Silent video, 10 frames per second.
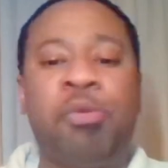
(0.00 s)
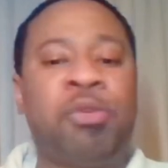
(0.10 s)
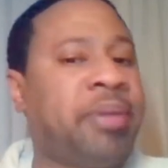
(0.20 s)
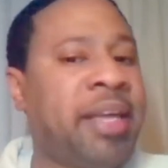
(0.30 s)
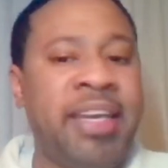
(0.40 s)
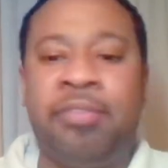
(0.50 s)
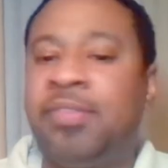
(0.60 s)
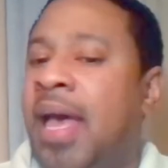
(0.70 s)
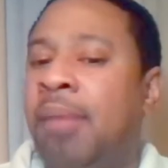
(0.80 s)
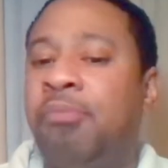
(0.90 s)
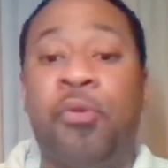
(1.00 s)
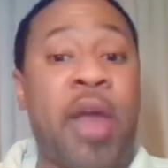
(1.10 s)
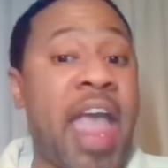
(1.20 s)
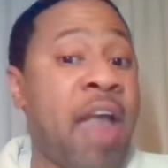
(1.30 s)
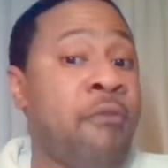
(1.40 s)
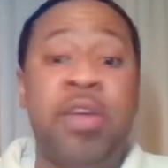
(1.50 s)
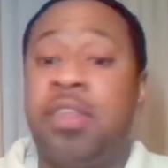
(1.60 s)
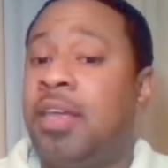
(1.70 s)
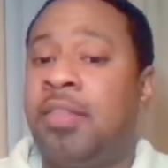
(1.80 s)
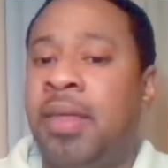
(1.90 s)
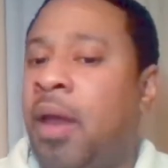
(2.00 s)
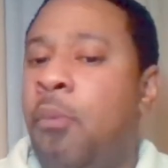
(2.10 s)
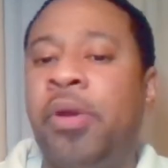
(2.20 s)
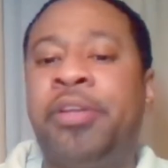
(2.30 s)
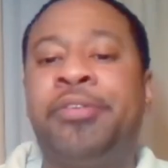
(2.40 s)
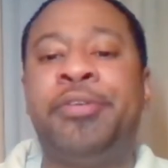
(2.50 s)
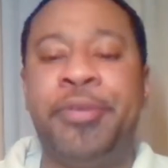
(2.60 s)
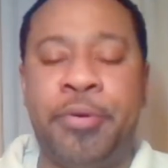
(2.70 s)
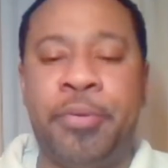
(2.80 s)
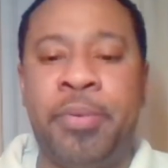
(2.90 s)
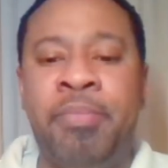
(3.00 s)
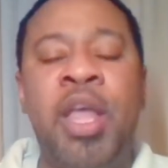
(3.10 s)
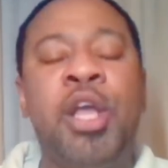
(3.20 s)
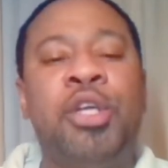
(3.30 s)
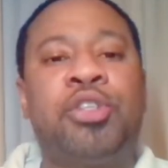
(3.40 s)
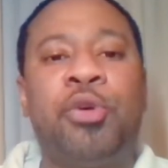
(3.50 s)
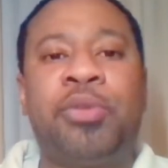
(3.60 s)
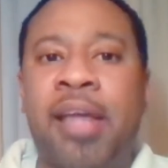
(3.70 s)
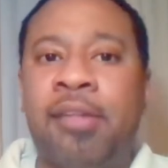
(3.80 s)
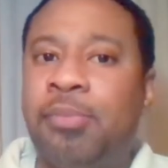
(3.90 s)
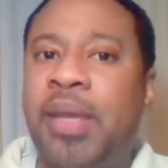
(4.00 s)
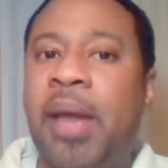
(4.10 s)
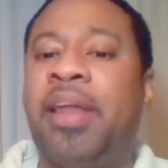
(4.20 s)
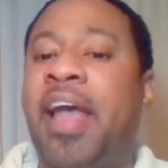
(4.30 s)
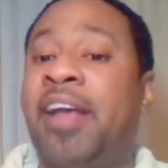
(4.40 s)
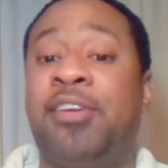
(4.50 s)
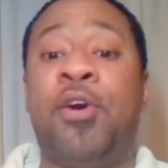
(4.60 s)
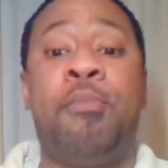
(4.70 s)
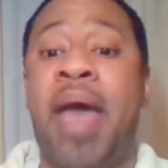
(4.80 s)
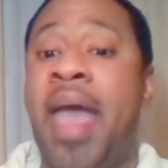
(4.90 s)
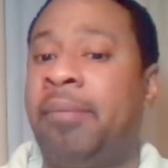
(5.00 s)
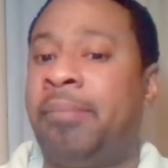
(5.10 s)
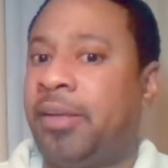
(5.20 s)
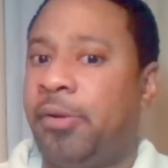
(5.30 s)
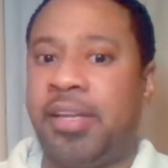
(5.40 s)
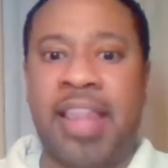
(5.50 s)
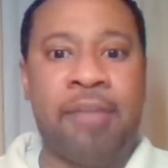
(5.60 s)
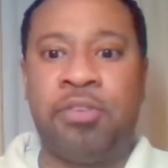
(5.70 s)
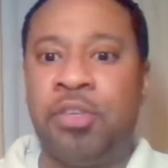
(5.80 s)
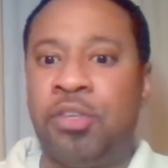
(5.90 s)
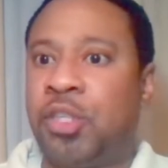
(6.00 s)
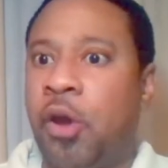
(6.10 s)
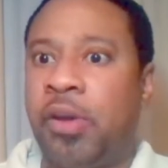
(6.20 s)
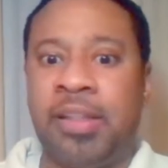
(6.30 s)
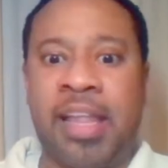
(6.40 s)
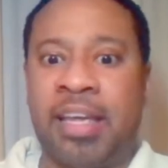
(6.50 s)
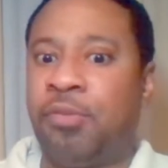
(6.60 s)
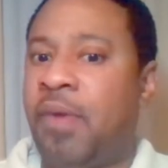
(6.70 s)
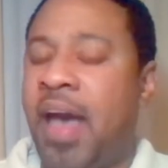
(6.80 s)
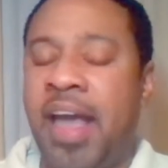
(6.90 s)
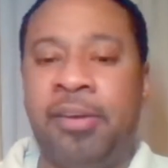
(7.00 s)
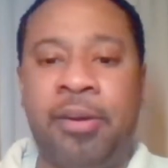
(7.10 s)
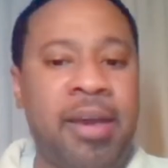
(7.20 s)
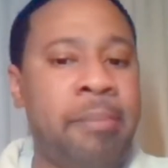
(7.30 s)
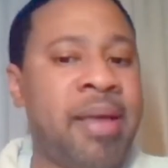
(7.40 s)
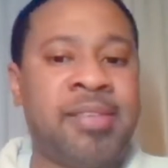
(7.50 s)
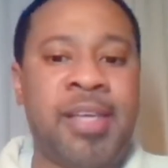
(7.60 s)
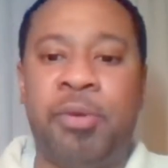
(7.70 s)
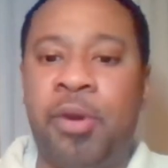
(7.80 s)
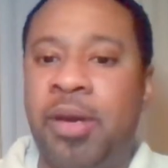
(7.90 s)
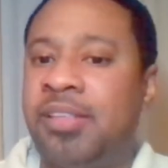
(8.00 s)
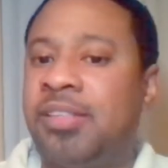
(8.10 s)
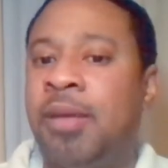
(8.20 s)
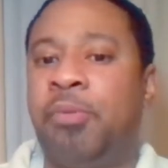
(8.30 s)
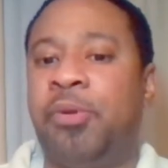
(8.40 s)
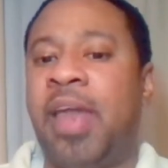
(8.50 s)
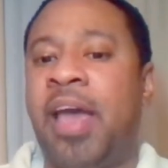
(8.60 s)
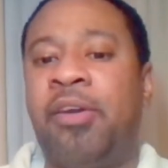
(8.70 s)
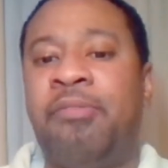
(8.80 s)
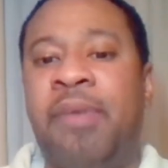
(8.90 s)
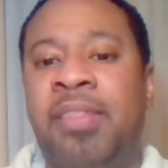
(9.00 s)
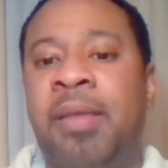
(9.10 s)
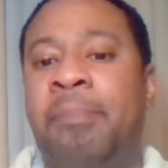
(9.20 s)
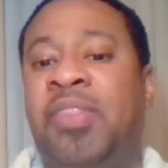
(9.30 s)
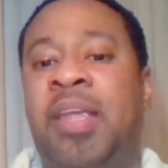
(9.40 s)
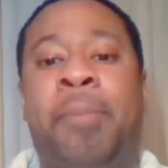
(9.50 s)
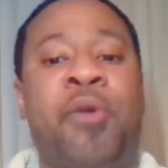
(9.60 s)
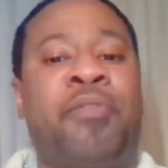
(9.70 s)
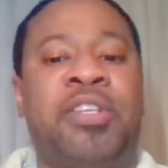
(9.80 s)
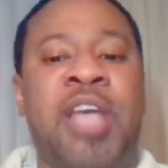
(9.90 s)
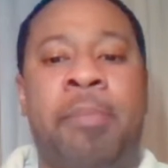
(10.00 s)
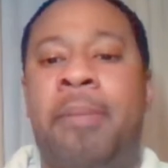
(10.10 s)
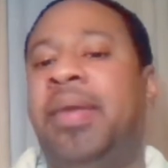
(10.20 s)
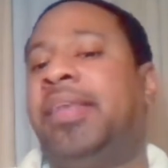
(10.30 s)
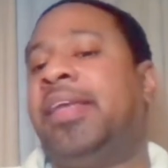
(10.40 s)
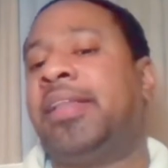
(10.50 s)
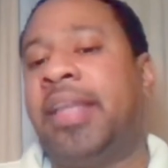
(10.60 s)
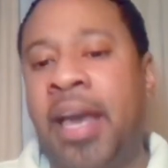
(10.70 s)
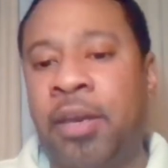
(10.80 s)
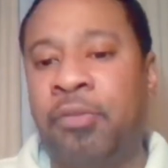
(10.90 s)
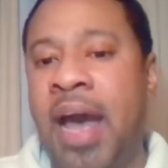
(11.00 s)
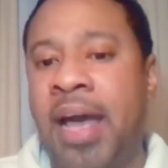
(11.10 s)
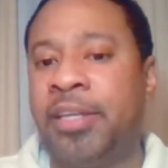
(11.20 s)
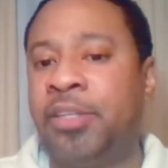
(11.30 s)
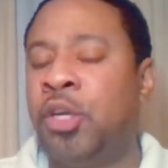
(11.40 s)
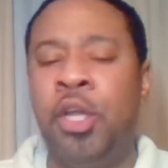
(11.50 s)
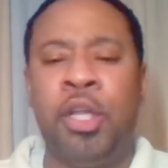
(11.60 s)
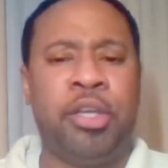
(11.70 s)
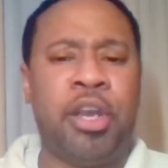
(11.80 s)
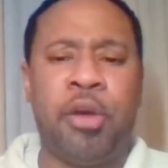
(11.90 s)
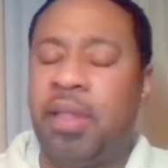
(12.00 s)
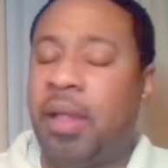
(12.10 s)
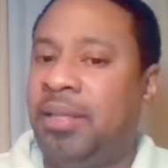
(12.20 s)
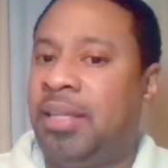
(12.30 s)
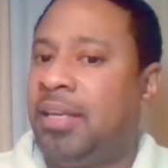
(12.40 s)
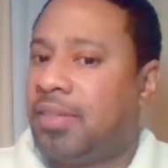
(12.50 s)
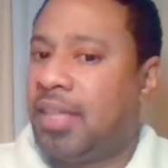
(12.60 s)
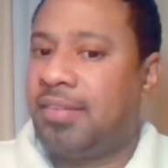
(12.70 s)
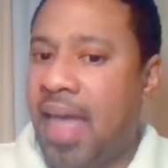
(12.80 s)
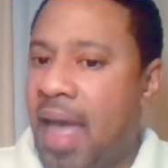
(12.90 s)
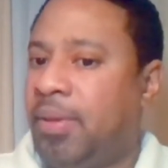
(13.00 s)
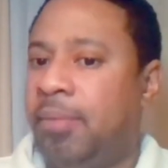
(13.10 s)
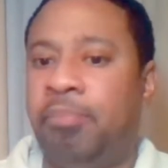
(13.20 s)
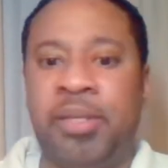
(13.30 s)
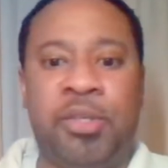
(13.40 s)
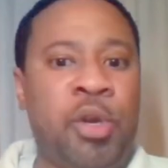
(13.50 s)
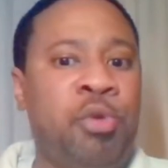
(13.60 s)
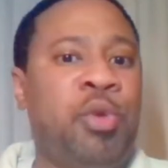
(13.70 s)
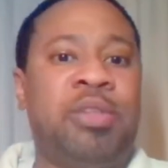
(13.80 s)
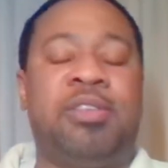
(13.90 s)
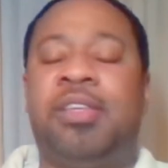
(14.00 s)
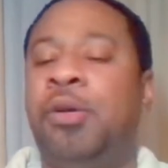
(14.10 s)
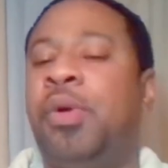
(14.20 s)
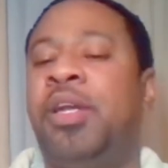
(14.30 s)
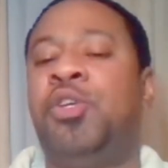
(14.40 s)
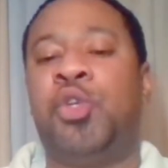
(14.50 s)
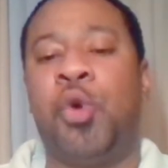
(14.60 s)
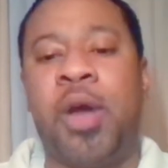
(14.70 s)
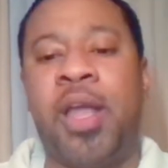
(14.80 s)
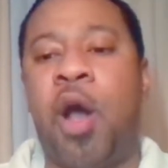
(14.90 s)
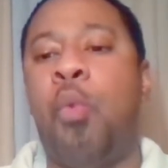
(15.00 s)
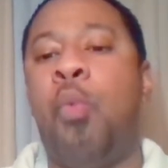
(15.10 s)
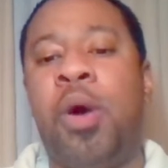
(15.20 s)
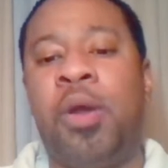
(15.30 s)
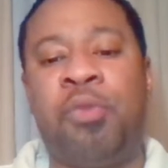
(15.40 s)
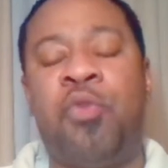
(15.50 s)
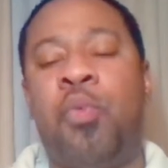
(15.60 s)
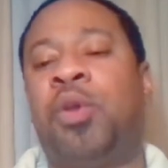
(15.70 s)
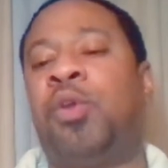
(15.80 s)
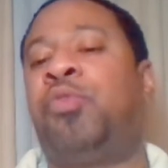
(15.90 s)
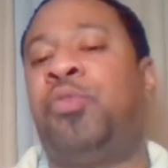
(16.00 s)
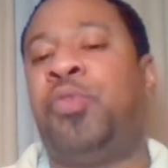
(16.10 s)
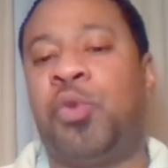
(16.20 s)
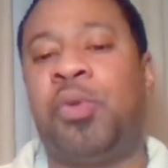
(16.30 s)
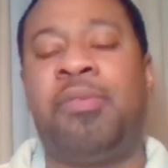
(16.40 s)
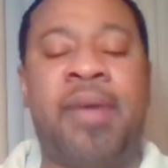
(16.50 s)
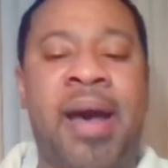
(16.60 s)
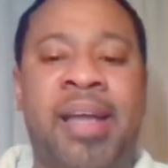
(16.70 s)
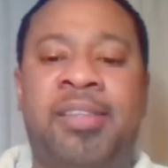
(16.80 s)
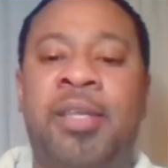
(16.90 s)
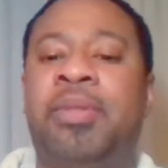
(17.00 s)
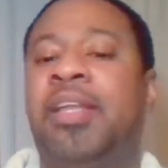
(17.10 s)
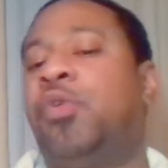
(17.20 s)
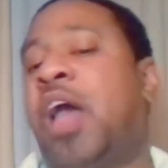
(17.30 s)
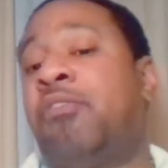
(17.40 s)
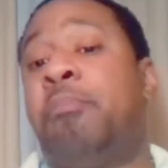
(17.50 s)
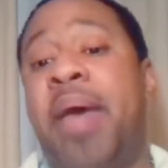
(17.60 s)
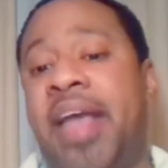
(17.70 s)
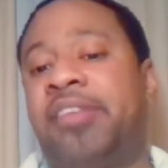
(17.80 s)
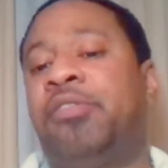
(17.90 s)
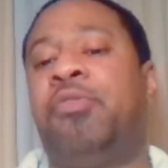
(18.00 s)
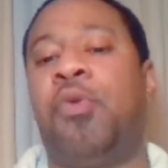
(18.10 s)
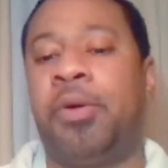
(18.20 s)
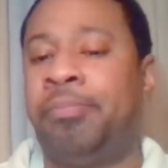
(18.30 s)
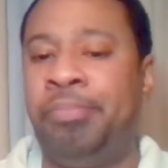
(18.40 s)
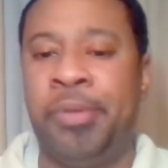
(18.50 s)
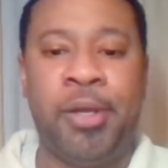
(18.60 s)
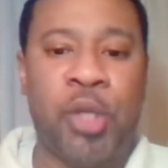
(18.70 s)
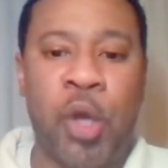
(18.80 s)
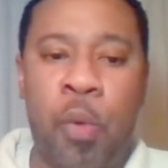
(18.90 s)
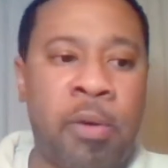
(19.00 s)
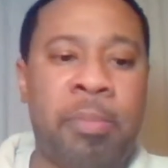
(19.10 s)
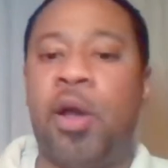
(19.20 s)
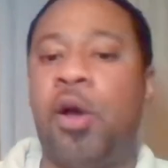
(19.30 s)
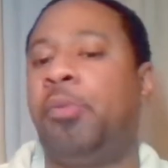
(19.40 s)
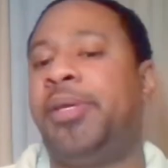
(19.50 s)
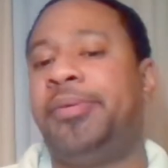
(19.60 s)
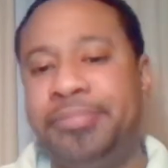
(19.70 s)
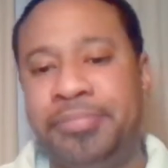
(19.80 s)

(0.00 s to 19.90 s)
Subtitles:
There was plenty of time for everything that I wanted to do. So that's what I would actually go back and be like, yo, your life is just starting. Like, it's fine. You're gonna mess up. You're gonna stumble. You're not gonna find the perfect job immediately out of college. I mean, these things happen, but you can still enjoy a wonderful, wonderful future and find something that you have a passion. Don't worry, big homie.